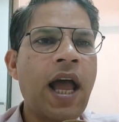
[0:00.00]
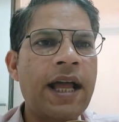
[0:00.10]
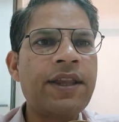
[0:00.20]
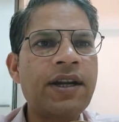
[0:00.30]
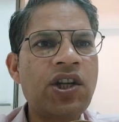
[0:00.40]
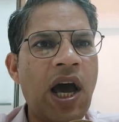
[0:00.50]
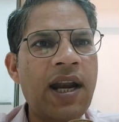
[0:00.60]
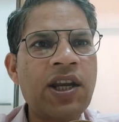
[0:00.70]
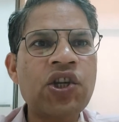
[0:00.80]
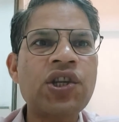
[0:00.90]
and the
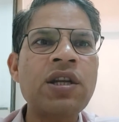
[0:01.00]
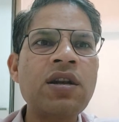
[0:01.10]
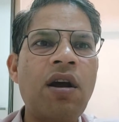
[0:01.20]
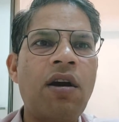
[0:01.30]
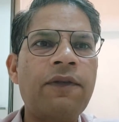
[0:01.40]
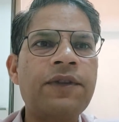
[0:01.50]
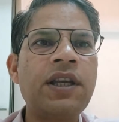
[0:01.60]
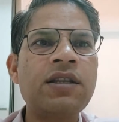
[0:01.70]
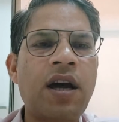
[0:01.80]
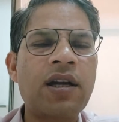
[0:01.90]
direction of
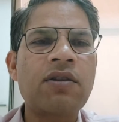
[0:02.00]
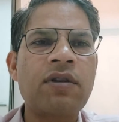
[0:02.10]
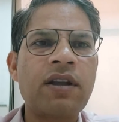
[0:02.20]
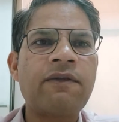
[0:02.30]
these articulating